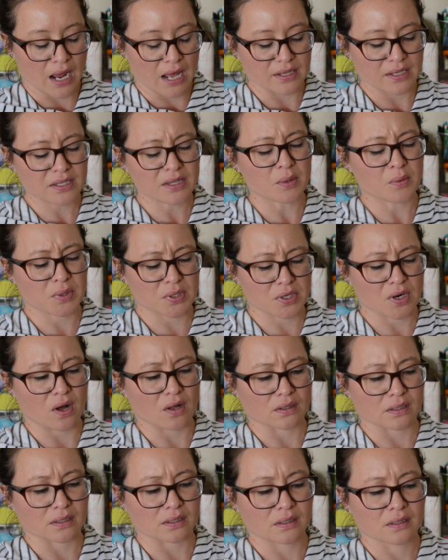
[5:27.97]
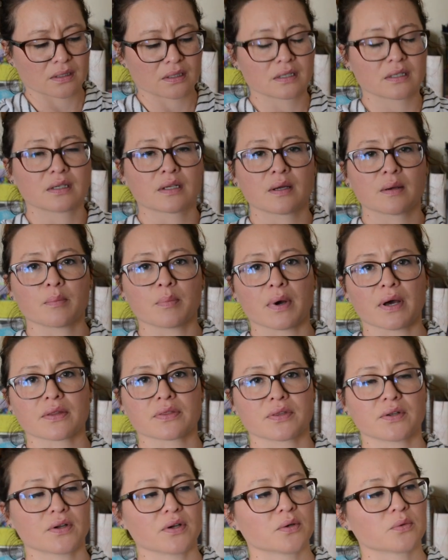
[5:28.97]
I think they were $1,
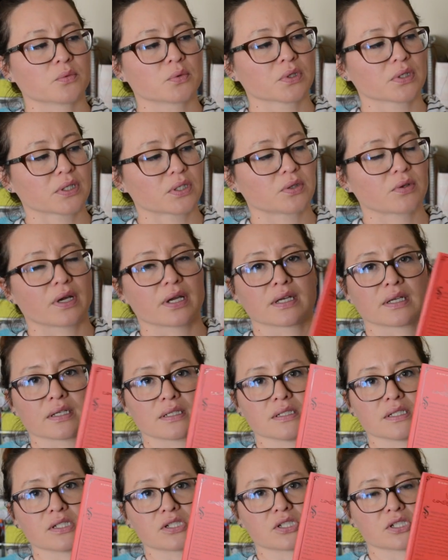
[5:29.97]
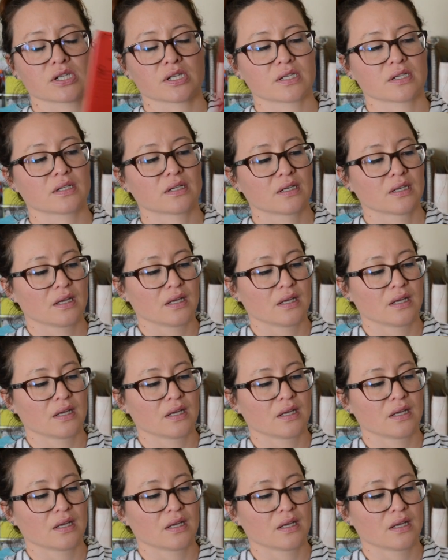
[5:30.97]
but they're in really great condition.